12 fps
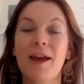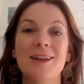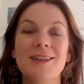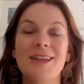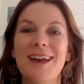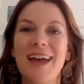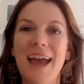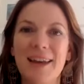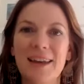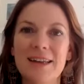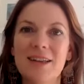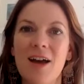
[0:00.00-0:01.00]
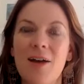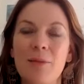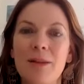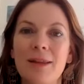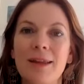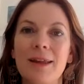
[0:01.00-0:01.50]
So, an
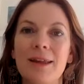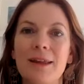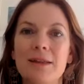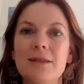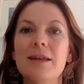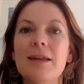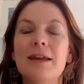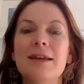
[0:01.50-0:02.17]
example is